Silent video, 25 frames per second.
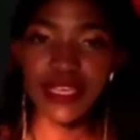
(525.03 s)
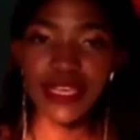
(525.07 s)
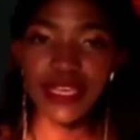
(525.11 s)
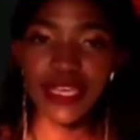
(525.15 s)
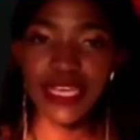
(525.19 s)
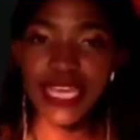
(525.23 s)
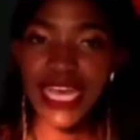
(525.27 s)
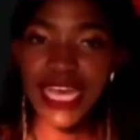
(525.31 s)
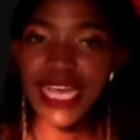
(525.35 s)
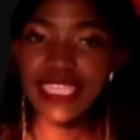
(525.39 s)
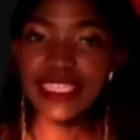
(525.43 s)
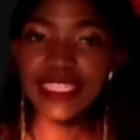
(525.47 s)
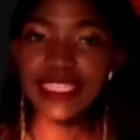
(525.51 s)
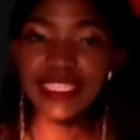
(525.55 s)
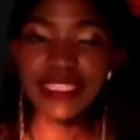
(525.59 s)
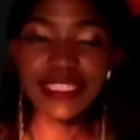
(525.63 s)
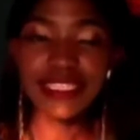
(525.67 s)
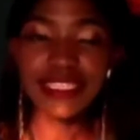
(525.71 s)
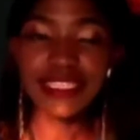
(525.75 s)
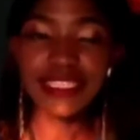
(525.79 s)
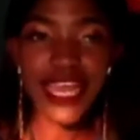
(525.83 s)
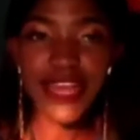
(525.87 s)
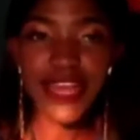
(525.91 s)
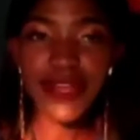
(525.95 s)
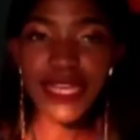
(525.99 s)
gases
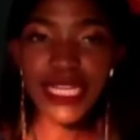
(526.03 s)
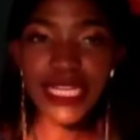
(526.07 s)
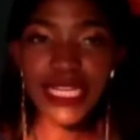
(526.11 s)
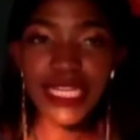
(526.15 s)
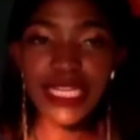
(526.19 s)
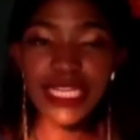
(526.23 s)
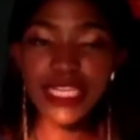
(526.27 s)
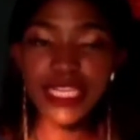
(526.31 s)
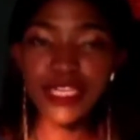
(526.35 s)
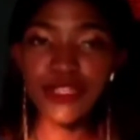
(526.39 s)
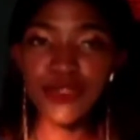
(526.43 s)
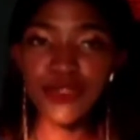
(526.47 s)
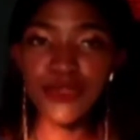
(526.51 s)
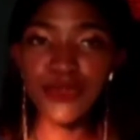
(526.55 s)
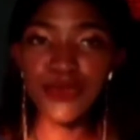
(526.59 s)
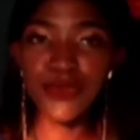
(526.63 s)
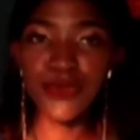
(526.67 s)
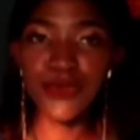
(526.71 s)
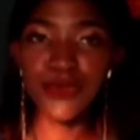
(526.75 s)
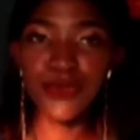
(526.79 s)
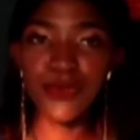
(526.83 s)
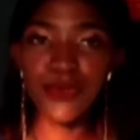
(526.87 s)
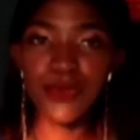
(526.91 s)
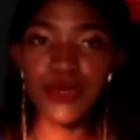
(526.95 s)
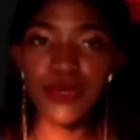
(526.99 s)
directly
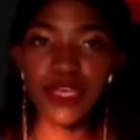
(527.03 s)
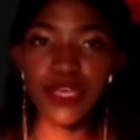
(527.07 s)
into